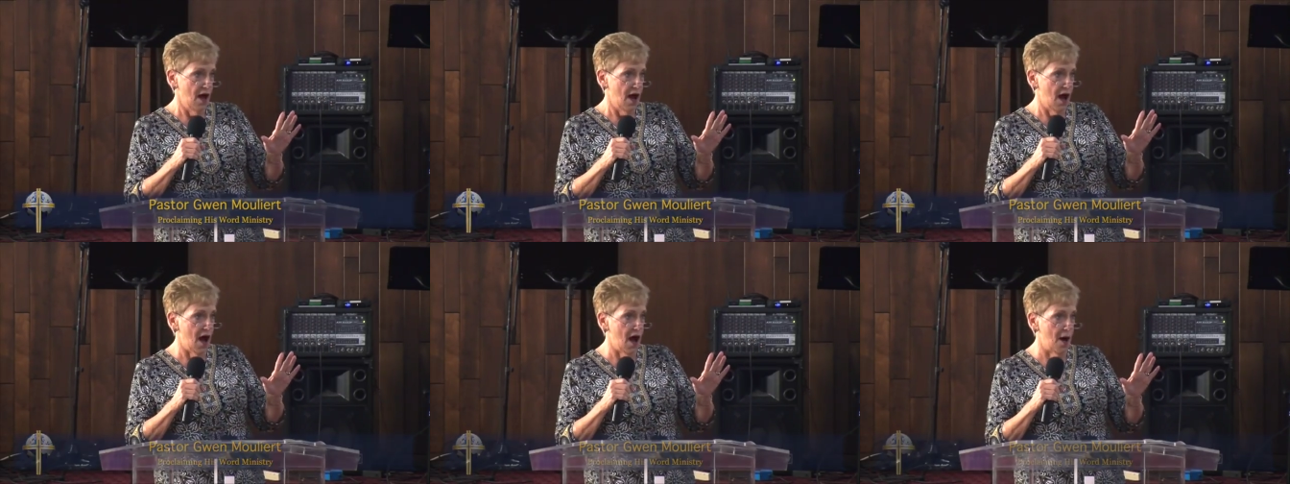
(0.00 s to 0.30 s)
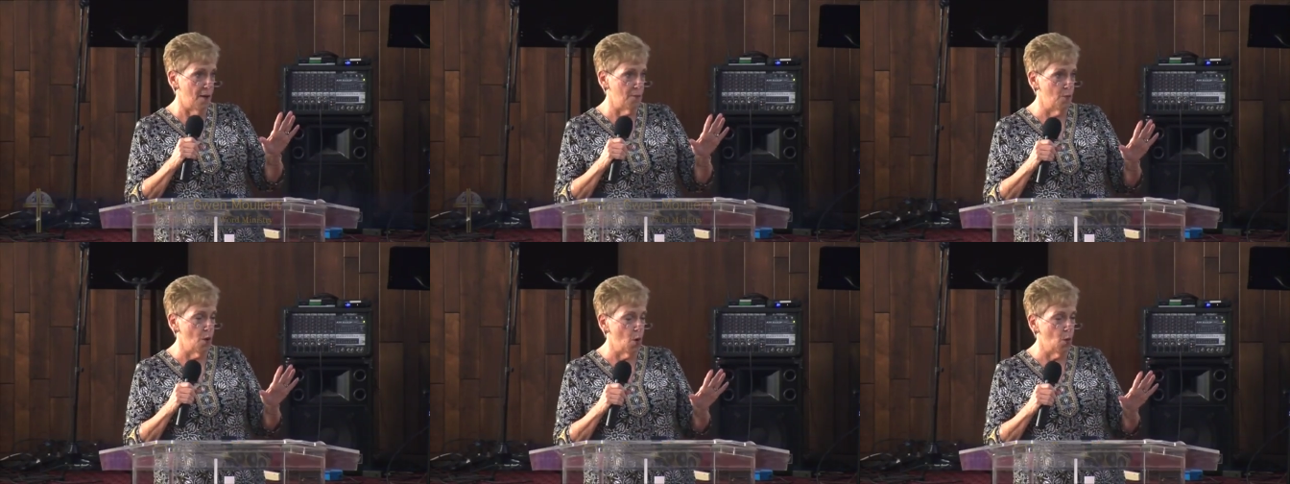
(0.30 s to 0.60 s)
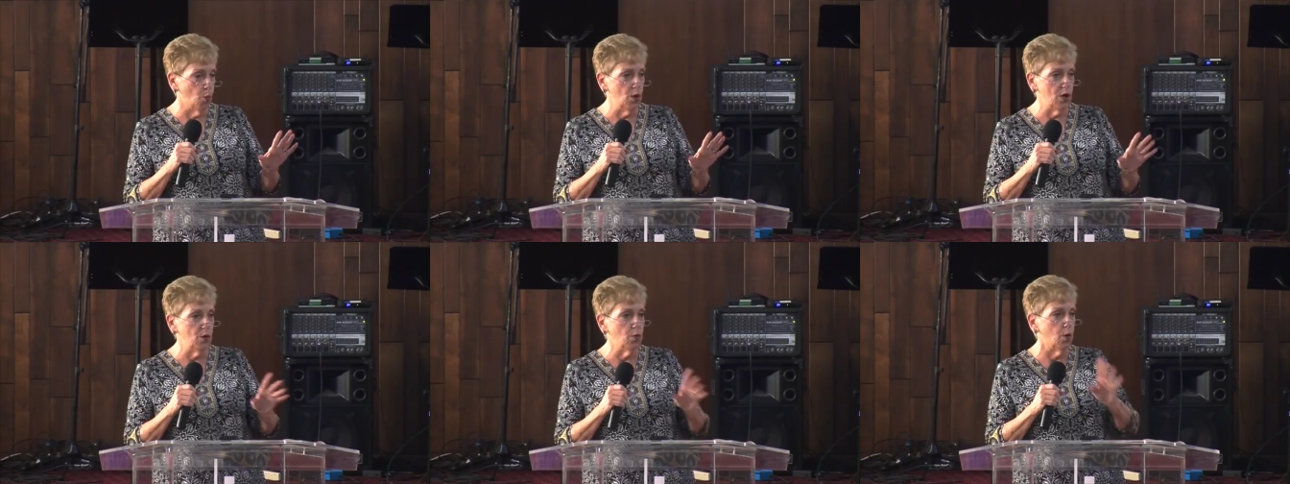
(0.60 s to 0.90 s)
Um,
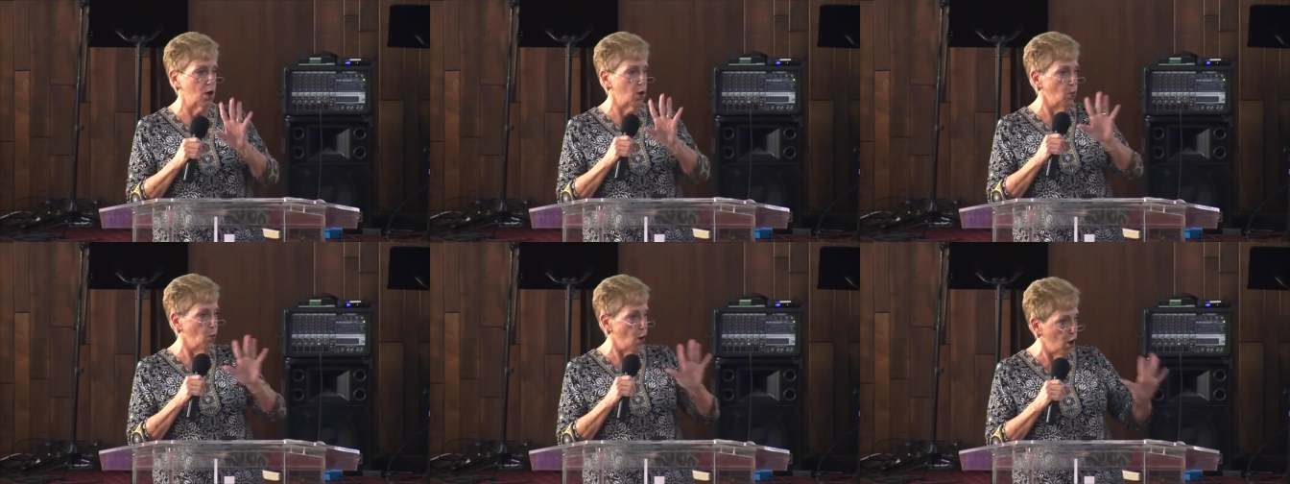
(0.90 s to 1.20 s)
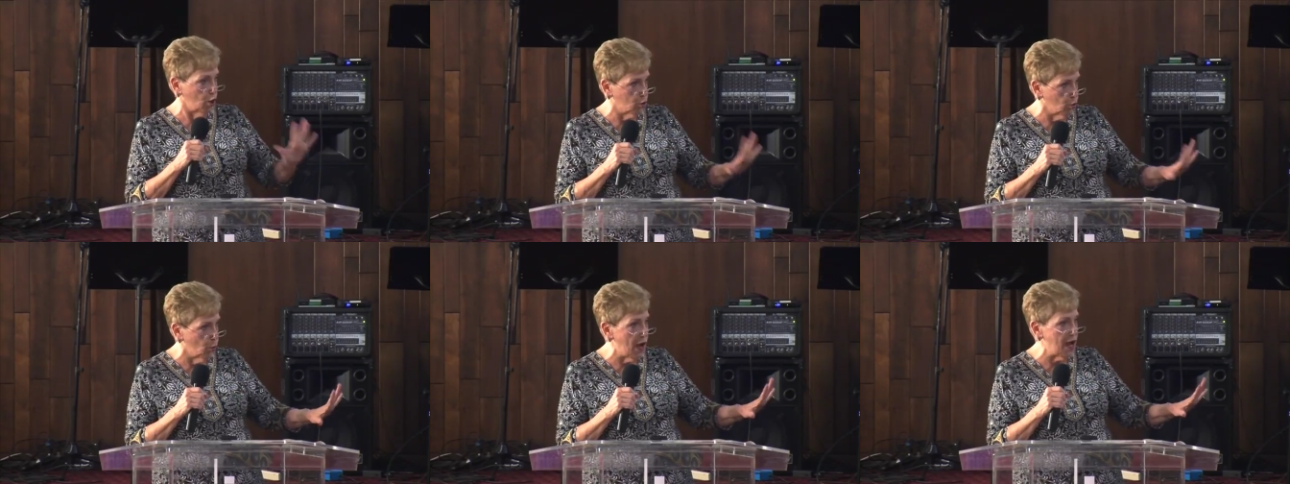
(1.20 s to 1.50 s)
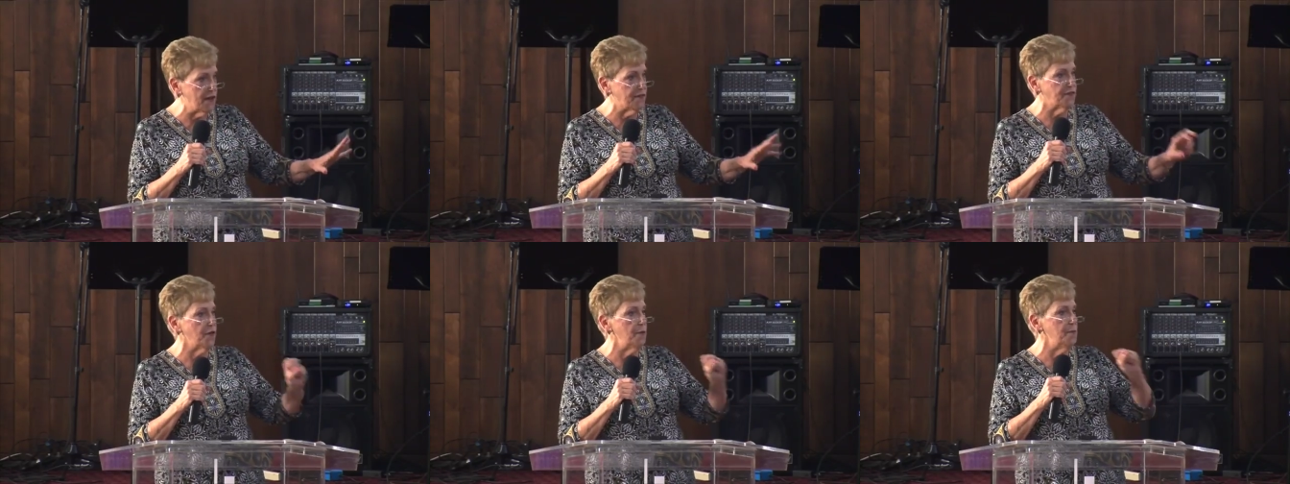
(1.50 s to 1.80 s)
we want to walk
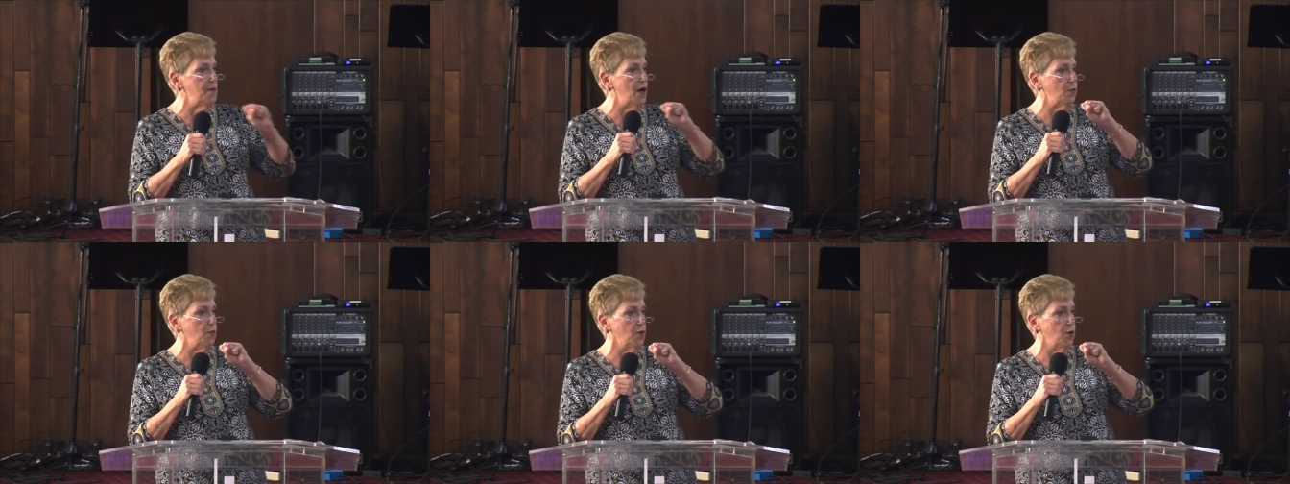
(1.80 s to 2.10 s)
away from it.